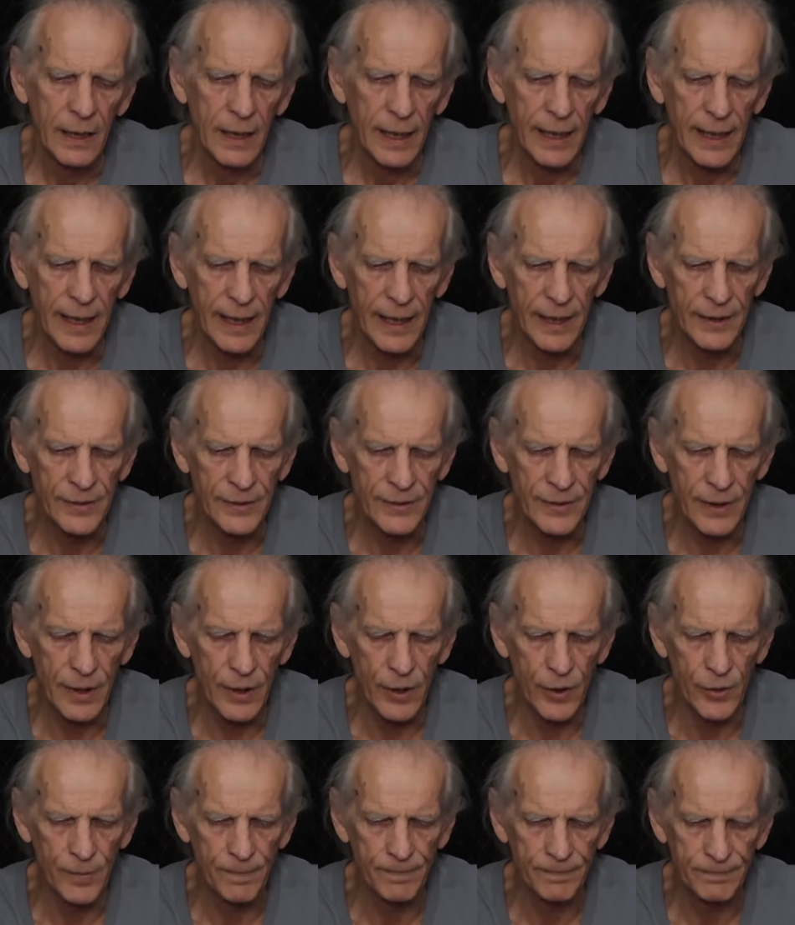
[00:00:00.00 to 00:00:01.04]
And
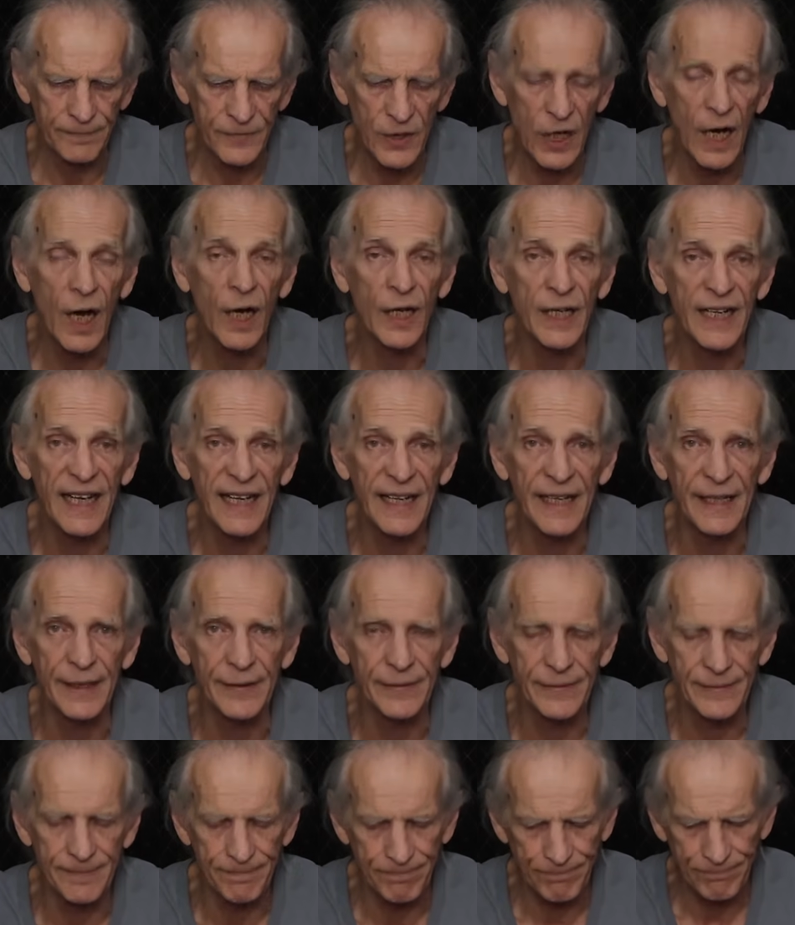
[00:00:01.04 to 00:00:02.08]
so,
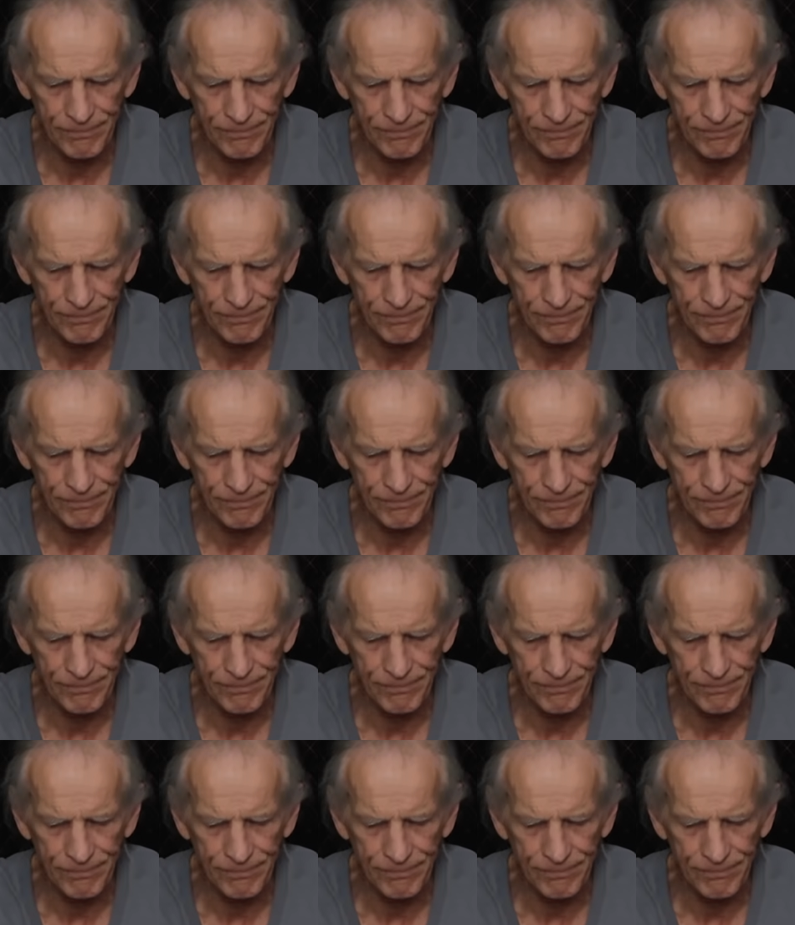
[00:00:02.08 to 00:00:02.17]
concave.